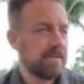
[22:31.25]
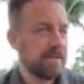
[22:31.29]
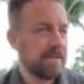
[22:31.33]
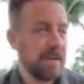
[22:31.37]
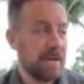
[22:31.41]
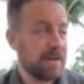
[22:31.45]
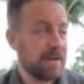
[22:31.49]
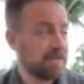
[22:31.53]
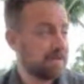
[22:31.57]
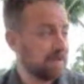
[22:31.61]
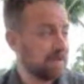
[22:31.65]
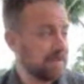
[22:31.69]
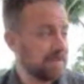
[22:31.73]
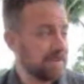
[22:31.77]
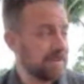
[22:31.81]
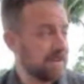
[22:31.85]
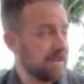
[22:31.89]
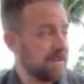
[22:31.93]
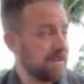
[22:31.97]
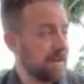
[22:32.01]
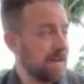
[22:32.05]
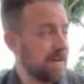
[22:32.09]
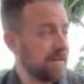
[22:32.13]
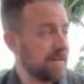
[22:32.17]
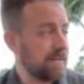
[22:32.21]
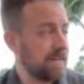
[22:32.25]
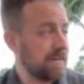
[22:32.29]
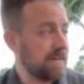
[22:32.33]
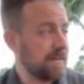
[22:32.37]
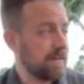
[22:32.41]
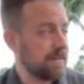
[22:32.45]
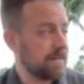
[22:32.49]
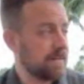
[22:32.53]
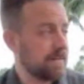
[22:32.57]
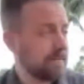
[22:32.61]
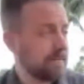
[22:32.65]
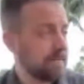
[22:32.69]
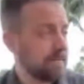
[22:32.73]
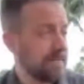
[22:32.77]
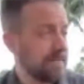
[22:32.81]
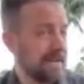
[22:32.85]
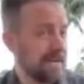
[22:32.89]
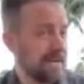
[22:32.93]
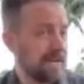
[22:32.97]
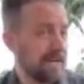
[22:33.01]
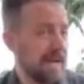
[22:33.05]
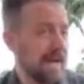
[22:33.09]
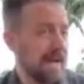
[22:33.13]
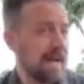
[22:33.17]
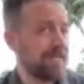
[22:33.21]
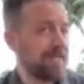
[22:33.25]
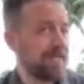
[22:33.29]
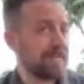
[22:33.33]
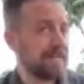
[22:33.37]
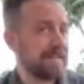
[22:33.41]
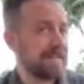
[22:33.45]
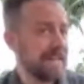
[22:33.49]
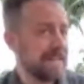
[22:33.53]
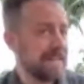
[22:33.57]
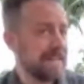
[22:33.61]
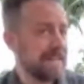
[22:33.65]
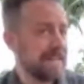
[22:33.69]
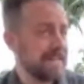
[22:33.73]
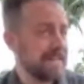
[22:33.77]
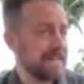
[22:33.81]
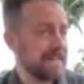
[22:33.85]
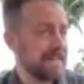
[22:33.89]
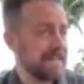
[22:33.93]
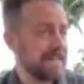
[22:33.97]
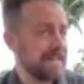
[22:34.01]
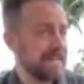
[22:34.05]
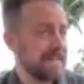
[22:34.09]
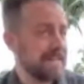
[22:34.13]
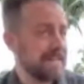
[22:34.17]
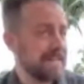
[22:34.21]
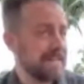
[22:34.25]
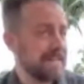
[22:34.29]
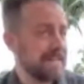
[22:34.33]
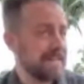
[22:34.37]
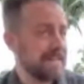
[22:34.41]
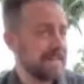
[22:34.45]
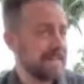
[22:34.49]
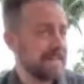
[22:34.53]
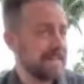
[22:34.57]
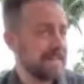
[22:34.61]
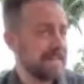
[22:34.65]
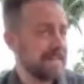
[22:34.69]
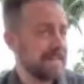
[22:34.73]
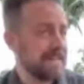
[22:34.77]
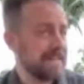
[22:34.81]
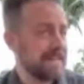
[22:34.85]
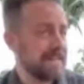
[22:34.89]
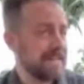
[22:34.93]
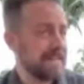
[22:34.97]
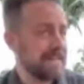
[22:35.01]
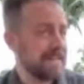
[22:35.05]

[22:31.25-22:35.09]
law firms that are out there that are advertising to patients saying,